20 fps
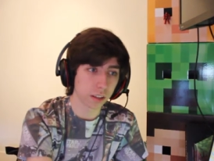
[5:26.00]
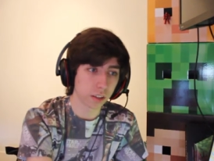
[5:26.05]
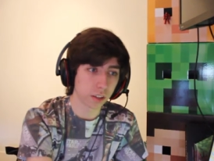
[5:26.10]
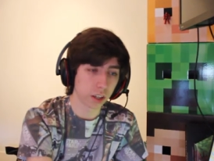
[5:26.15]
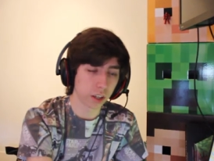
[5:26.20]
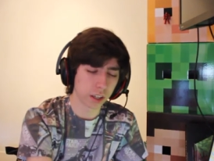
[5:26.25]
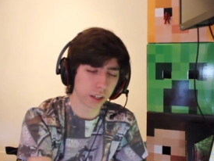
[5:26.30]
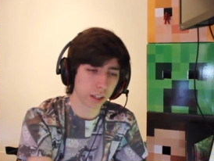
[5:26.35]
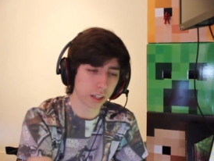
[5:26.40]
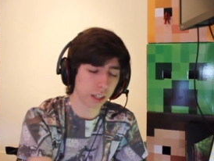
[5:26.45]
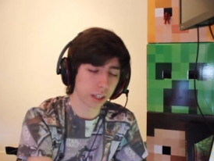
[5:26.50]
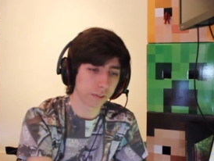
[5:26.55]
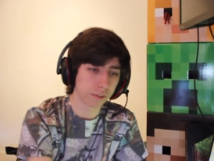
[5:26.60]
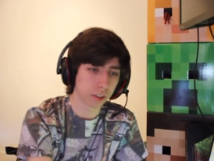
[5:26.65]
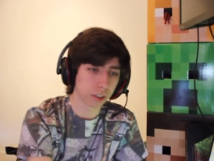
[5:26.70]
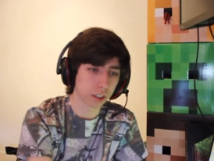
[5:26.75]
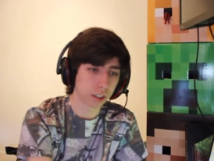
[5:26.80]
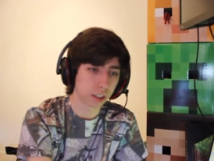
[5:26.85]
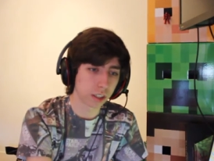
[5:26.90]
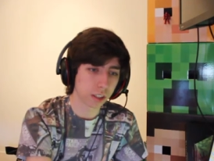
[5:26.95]
uh,
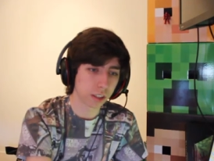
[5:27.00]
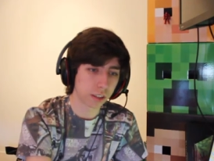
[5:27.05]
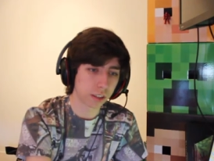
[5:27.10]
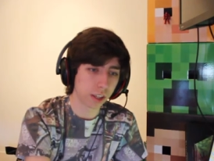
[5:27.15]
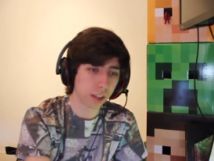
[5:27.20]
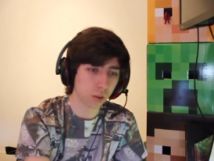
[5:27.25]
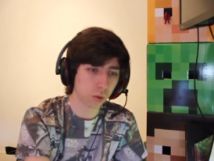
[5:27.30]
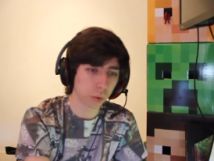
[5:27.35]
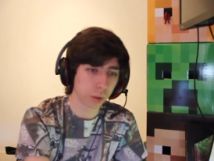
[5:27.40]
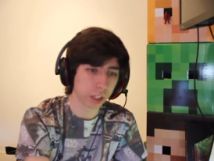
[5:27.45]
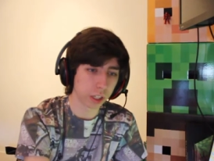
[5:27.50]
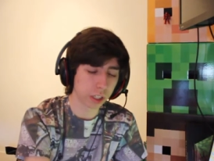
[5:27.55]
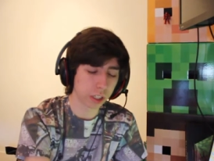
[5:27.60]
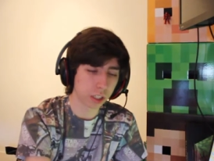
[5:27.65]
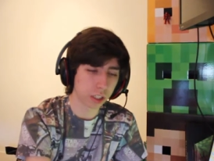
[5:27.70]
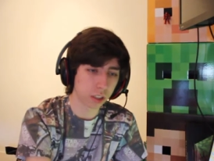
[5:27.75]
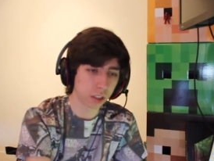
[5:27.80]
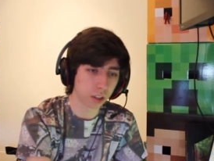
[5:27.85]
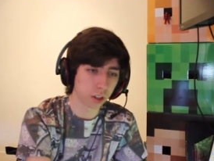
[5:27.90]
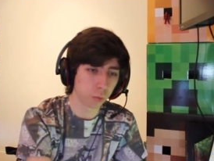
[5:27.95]
either this week,
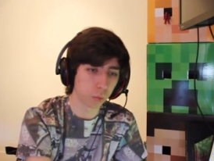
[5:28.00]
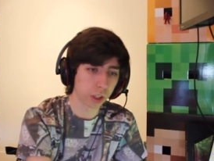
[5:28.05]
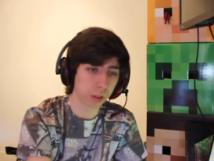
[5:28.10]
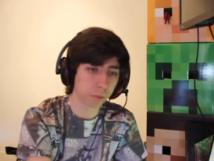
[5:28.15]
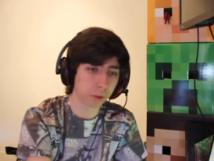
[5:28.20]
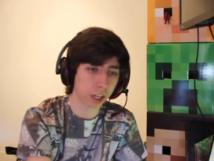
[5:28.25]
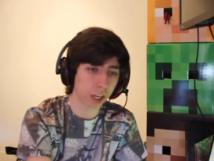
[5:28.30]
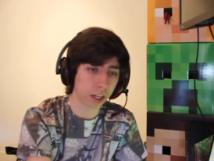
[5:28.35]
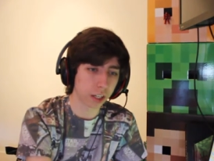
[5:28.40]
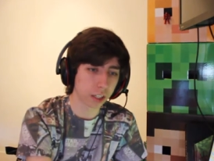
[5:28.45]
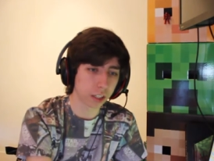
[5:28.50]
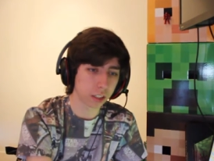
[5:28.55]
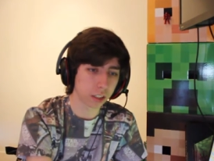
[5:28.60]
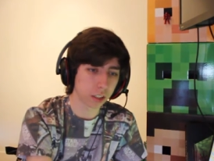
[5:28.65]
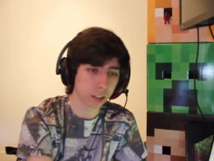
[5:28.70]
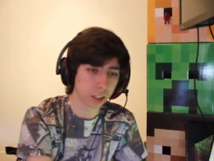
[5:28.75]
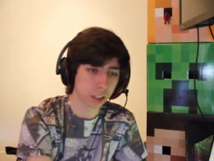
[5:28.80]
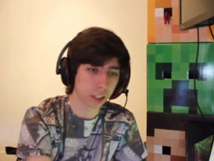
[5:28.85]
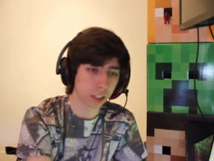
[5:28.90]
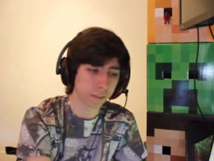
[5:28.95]
the week beginning
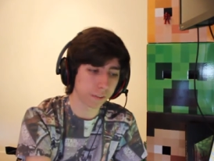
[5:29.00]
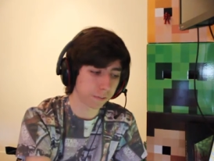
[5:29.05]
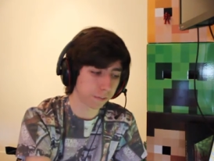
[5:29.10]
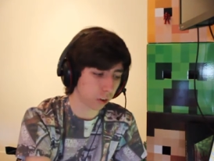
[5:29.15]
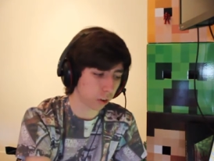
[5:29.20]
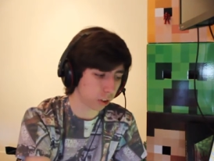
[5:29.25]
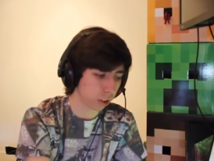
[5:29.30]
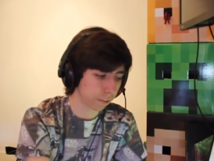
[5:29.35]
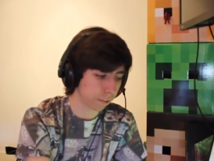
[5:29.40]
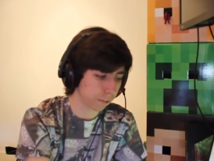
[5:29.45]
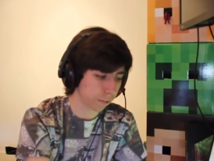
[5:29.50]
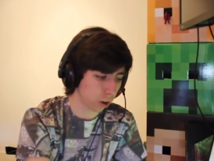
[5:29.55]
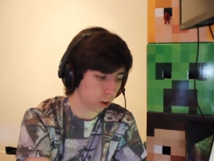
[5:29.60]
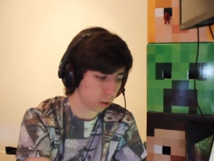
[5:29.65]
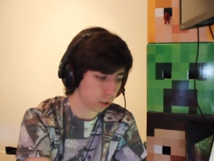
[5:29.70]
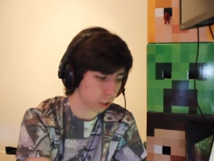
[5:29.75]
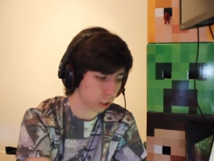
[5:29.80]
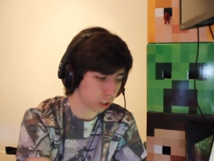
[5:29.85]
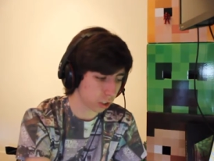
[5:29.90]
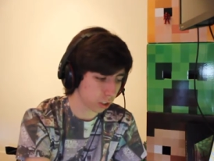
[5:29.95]
the
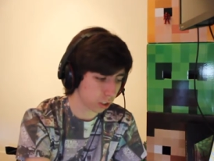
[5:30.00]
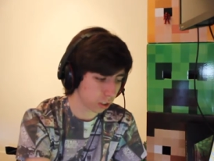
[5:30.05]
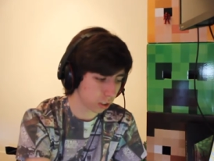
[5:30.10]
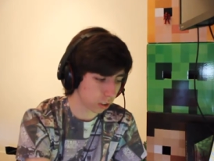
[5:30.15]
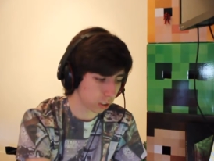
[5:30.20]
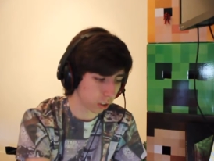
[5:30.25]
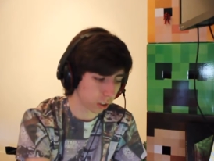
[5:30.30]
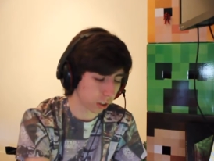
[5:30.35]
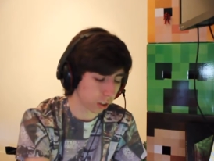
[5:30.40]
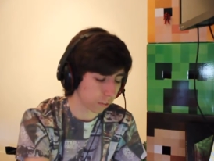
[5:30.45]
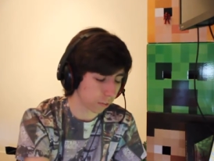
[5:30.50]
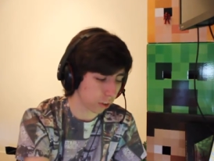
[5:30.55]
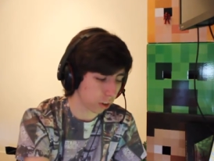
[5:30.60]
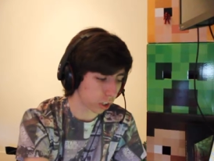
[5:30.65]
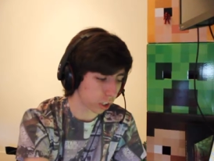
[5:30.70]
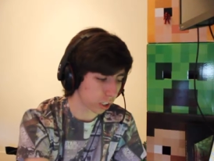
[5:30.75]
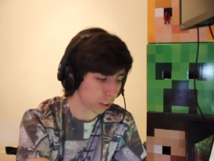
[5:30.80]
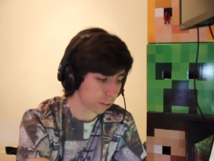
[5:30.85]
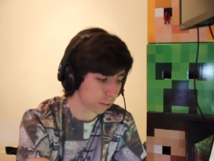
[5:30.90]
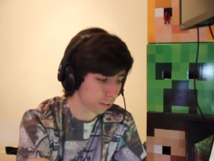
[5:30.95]
31st, no, no, the
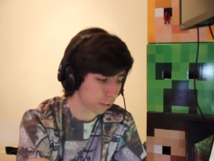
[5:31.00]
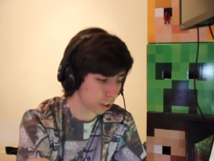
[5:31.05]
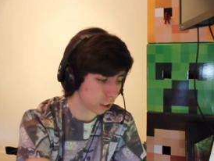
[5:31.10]
30th,